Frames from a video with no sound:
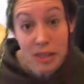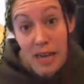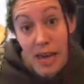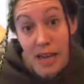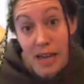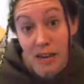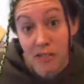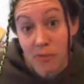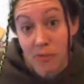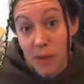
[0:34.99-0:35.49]
the
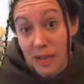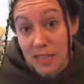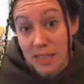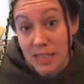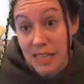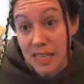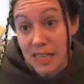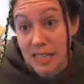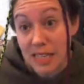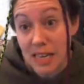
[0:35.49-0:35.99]
end of my
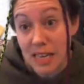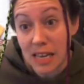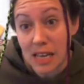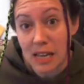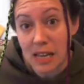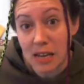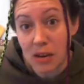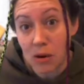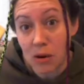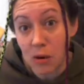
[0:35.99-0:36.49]

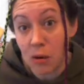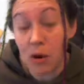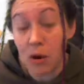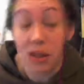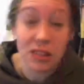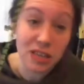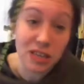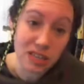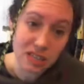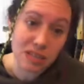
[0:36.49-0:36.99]
season, or
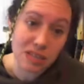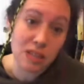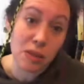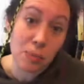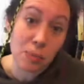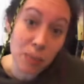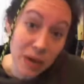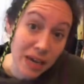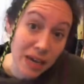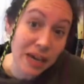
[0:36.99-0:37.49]
at least
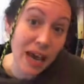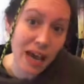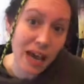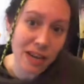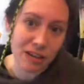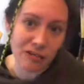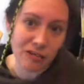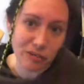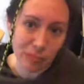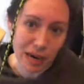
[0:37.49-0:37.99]
the big
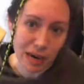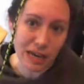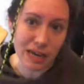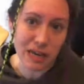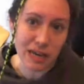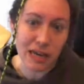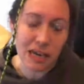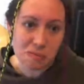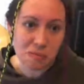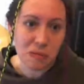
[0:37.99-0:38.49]
end of
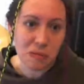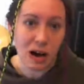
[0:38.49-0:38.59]
my